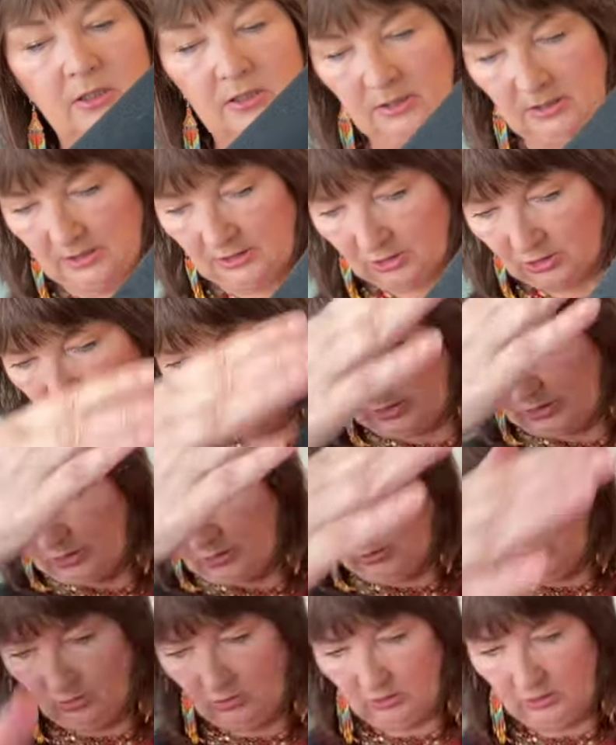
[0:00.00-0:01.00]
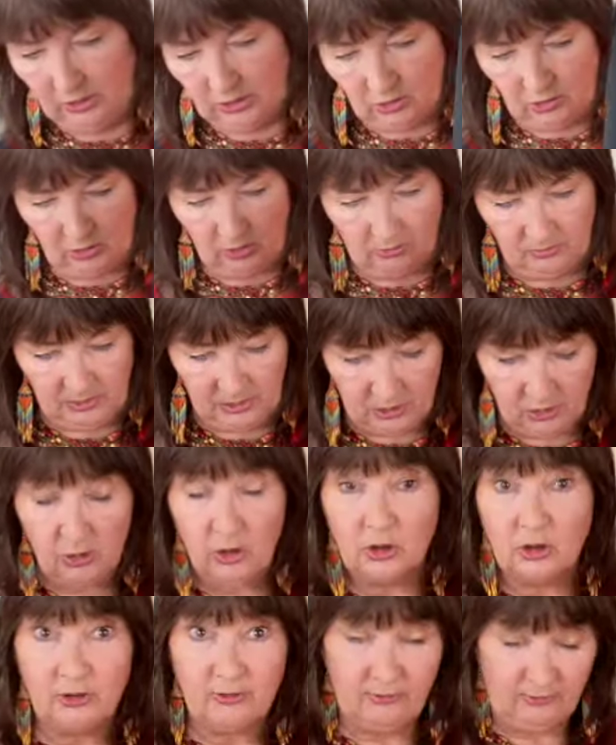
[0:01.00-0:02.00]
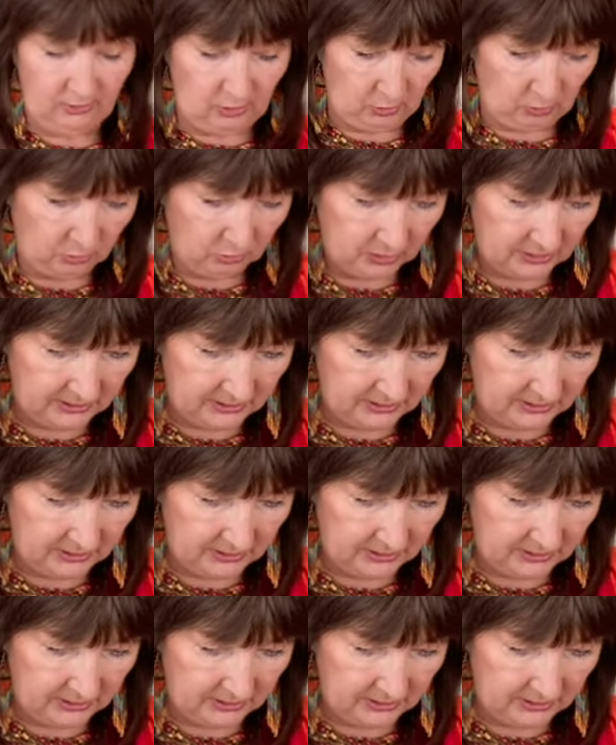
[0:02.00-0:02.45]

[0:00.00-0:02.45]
That's got it all. It's not a fault,